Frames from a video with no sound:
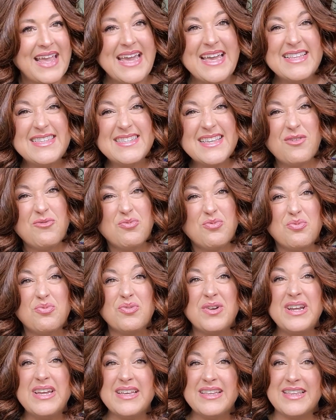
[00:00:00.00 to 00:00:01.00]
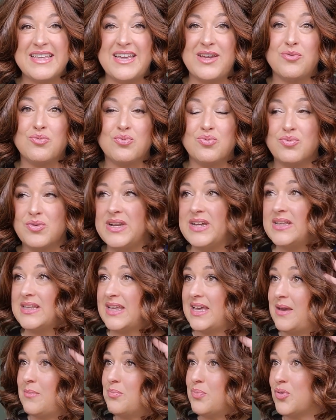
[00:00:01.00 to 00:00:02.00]
It's really,
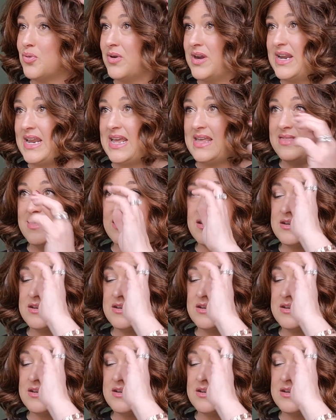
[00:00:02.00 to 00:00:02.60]
really pretty.